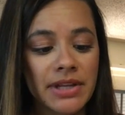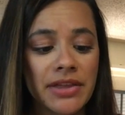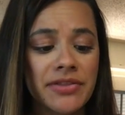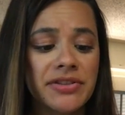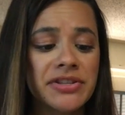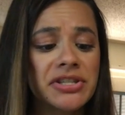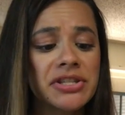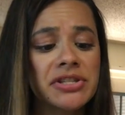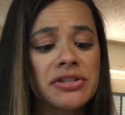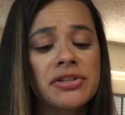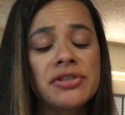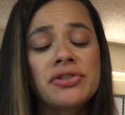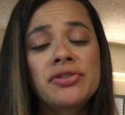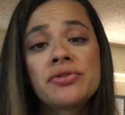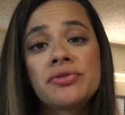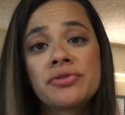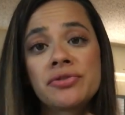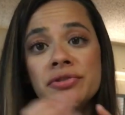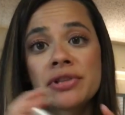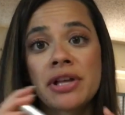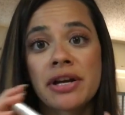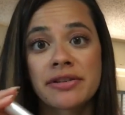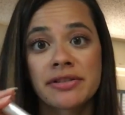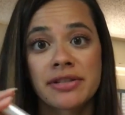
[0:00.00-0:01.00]
This is the
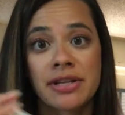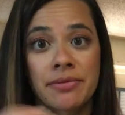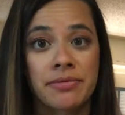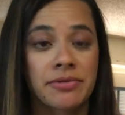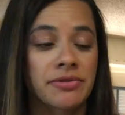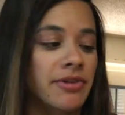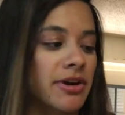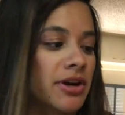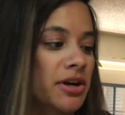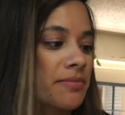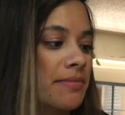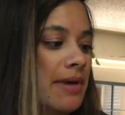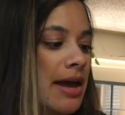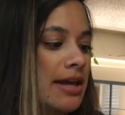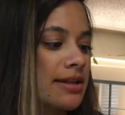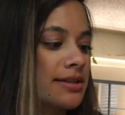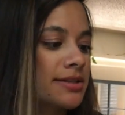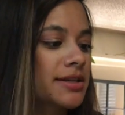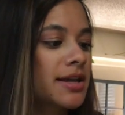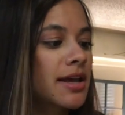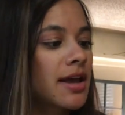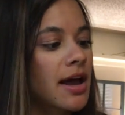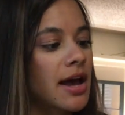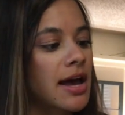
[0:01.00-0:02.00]
Zoozoo Luxe I would
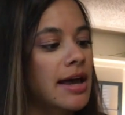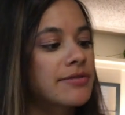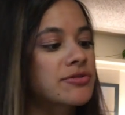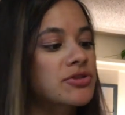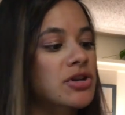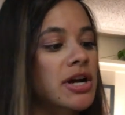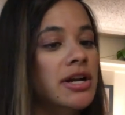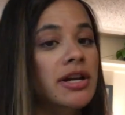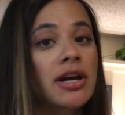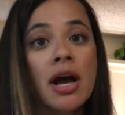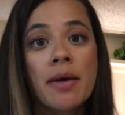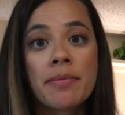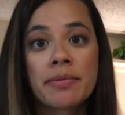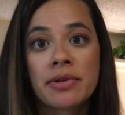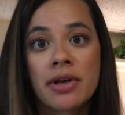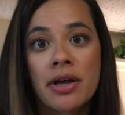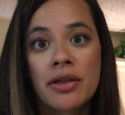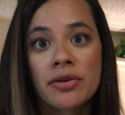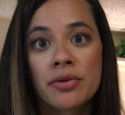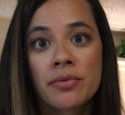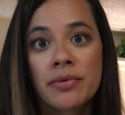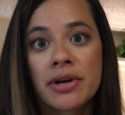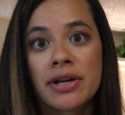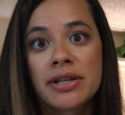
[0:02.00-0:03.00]
recommend. I've tried a couple
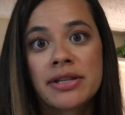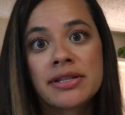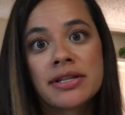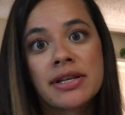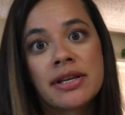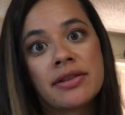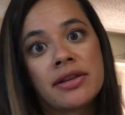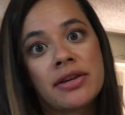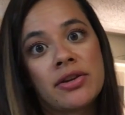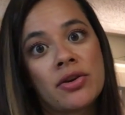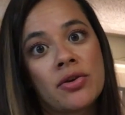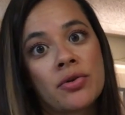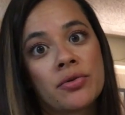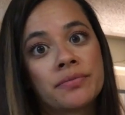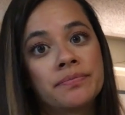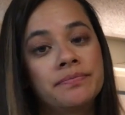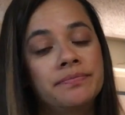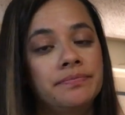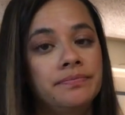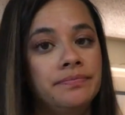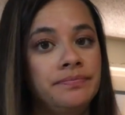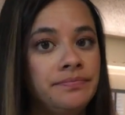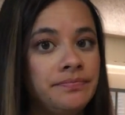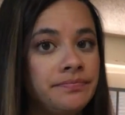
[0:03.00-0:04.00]
other ones and they don't
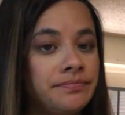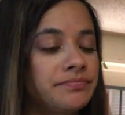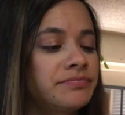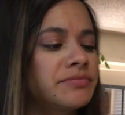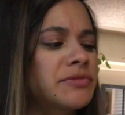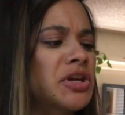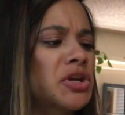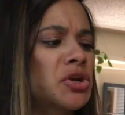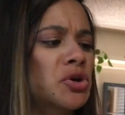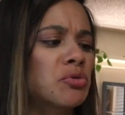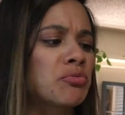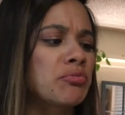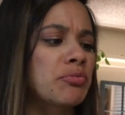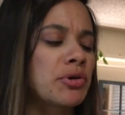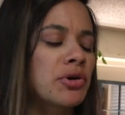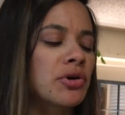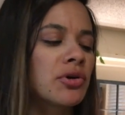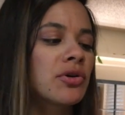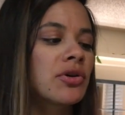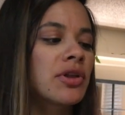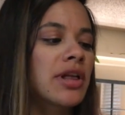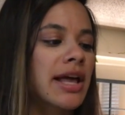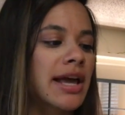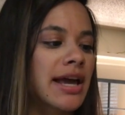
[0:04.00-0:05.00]
they don't
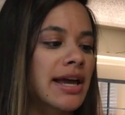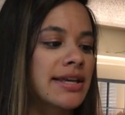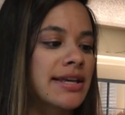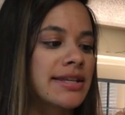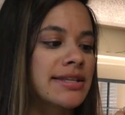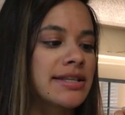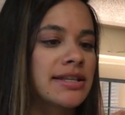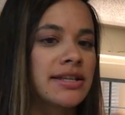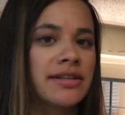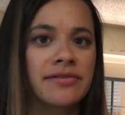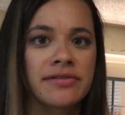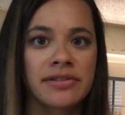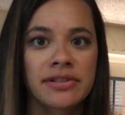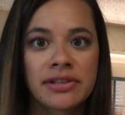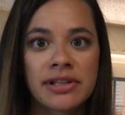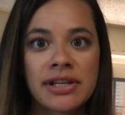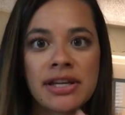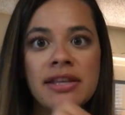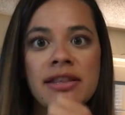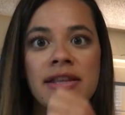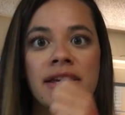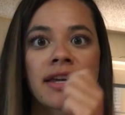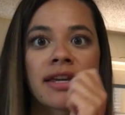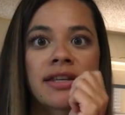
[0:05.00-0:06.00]
pull as
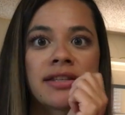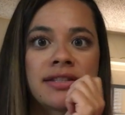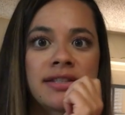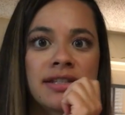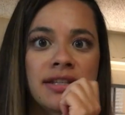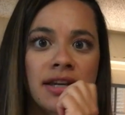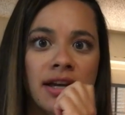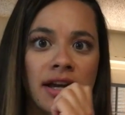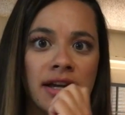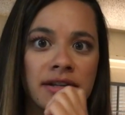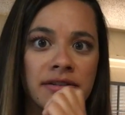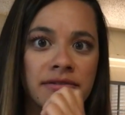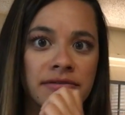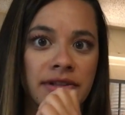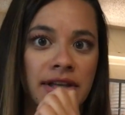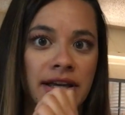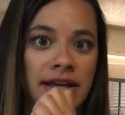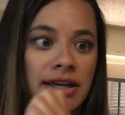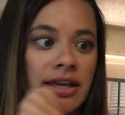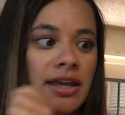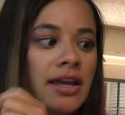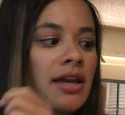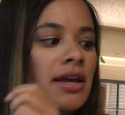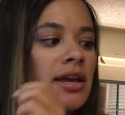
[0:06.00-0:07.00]
evenly. They see kind of
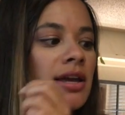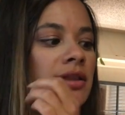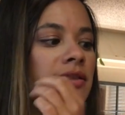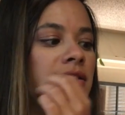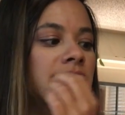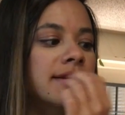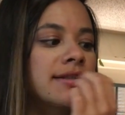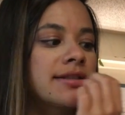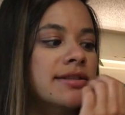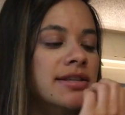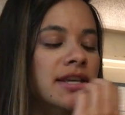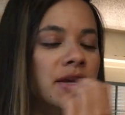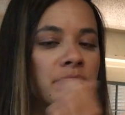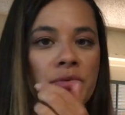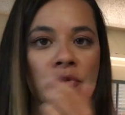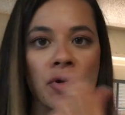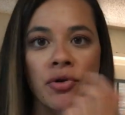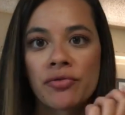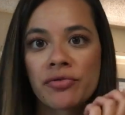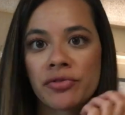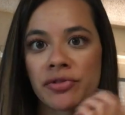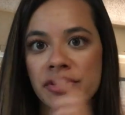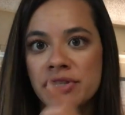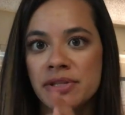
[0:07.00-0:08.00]
like they skip
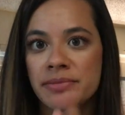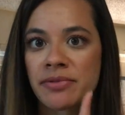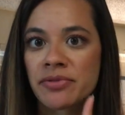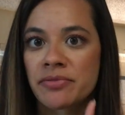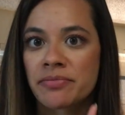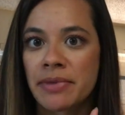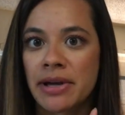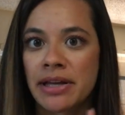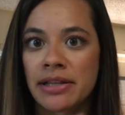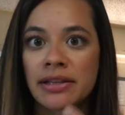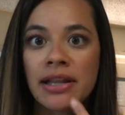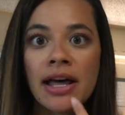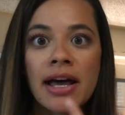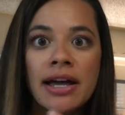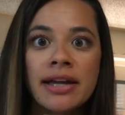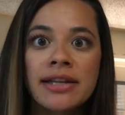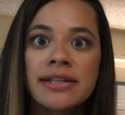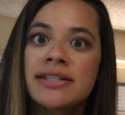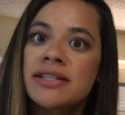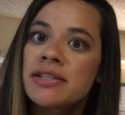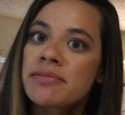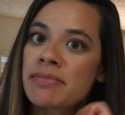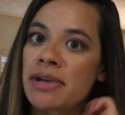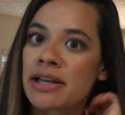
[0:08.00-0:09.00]
over some of my
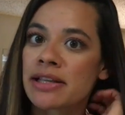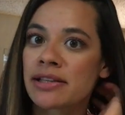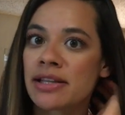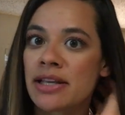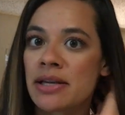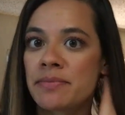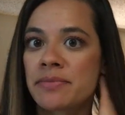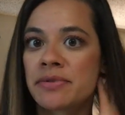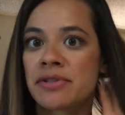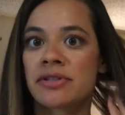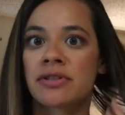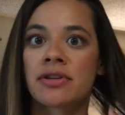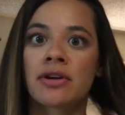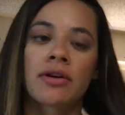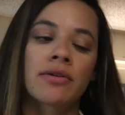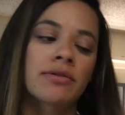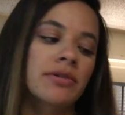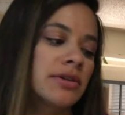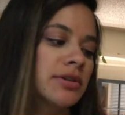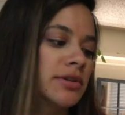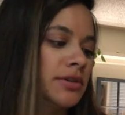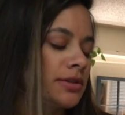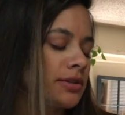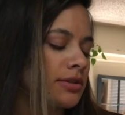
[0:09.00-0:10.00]
lines in my lips, so
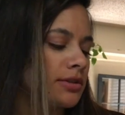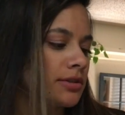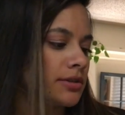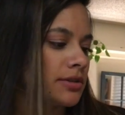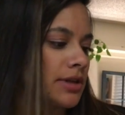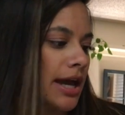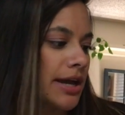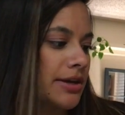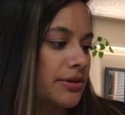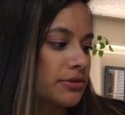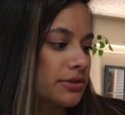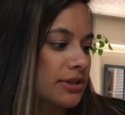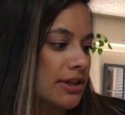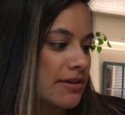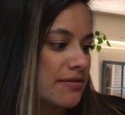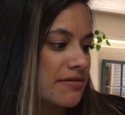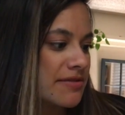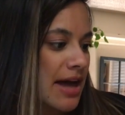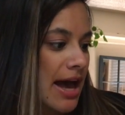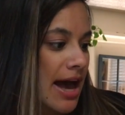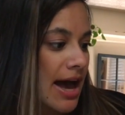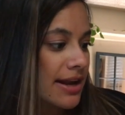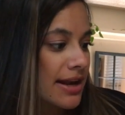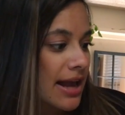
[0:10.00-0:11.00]
I don't love
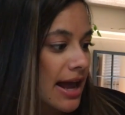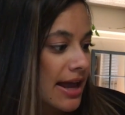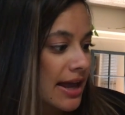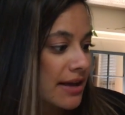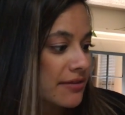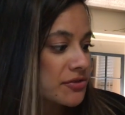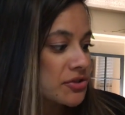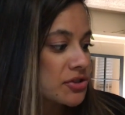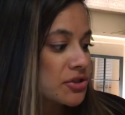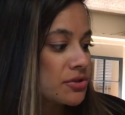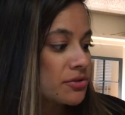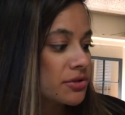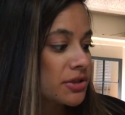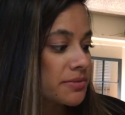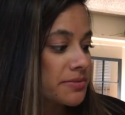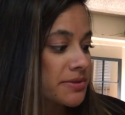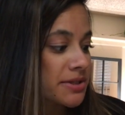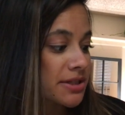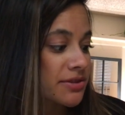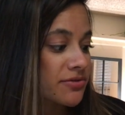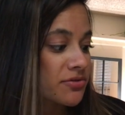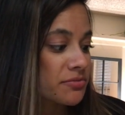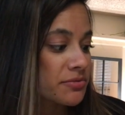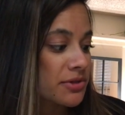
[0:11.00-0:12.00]
that. I have two
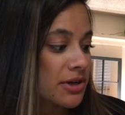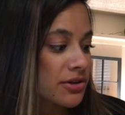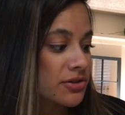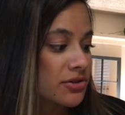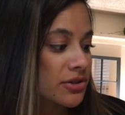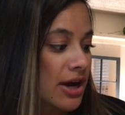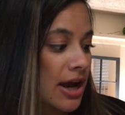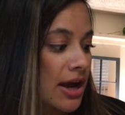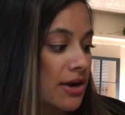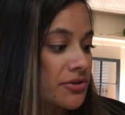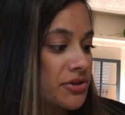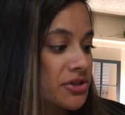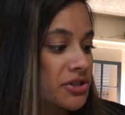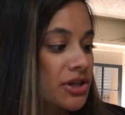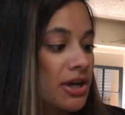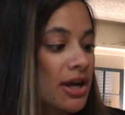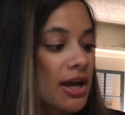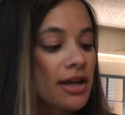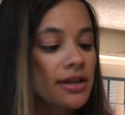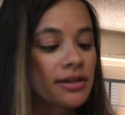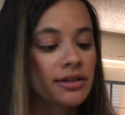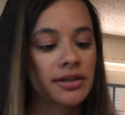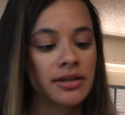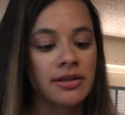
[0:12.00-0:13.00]
lipsticks from Dr.
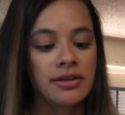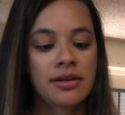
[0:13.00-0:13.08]
Hauschka.